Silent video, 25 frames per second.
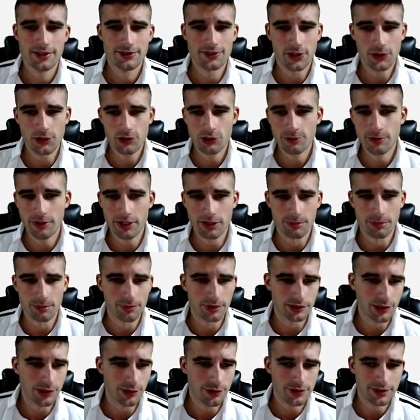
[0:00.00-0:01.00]
Jonnu Smith,
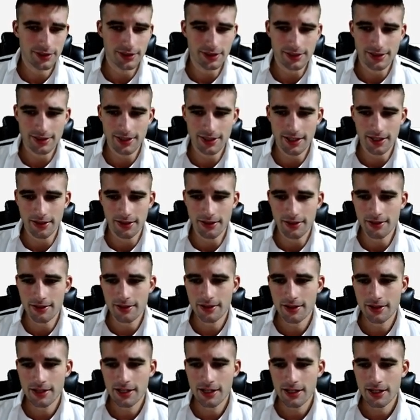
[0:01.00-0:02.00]
below 6K.
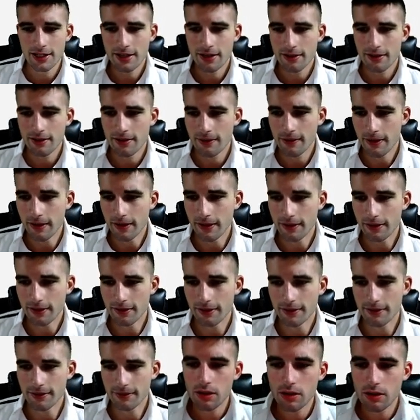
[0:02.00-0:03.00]

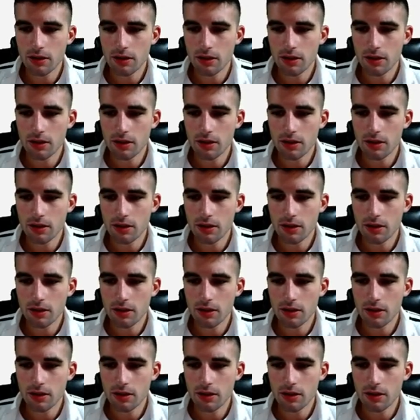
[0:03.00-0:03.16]
And